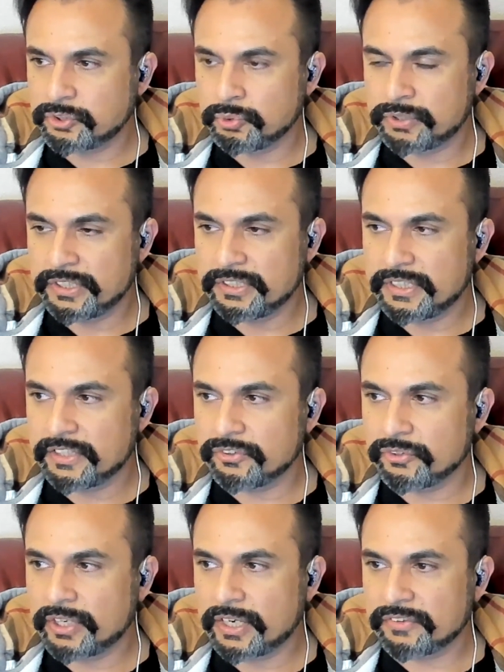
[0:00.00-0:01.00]
2 3 years
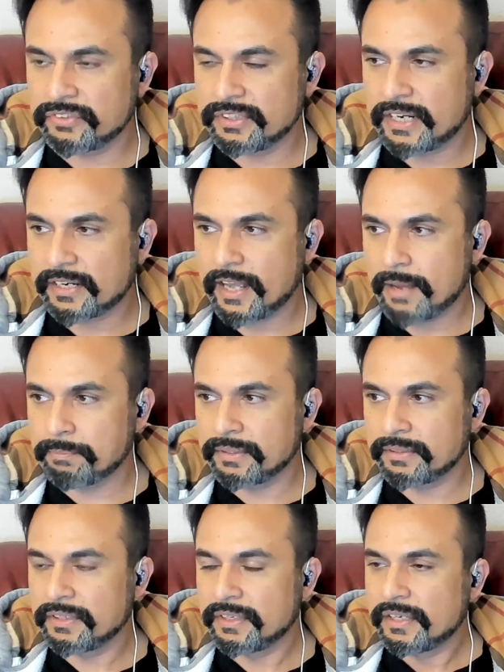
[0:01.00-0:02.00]
you're gonna see that
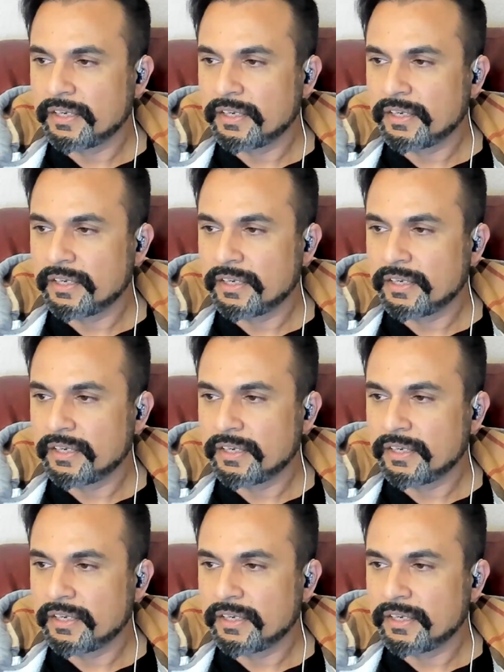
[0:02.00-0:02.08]
happen